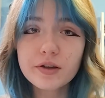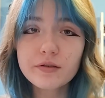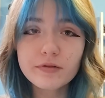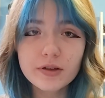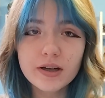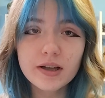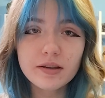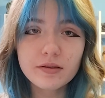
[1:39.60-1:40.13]

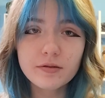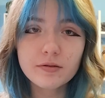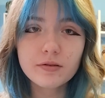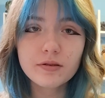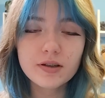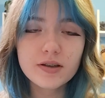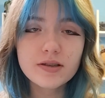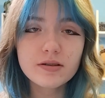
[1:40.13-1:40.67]
if you can
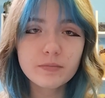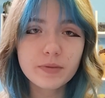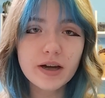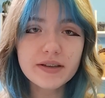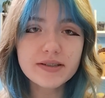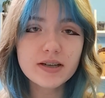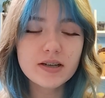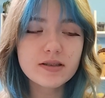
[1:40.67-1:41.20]
do Easter
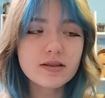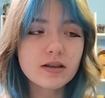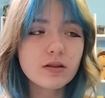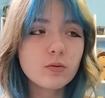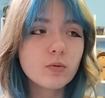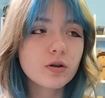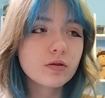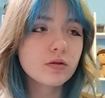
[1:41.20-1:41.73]
baskets
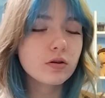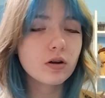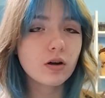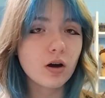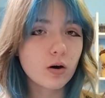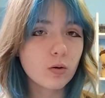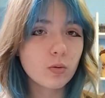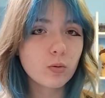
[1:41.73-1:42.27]
and you want to
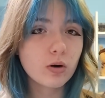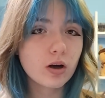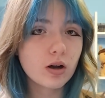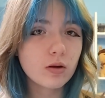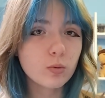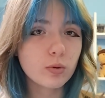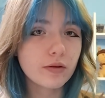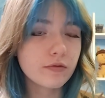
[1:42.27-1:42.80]
go
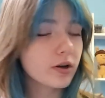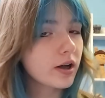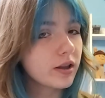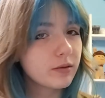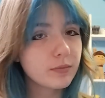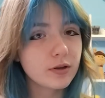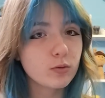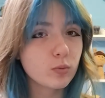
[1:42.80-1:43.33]
with your
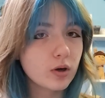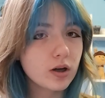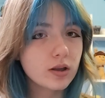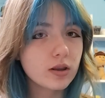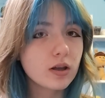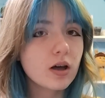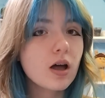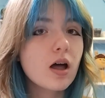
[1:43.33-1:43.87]
handmade
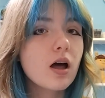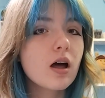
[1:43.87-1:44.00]
one,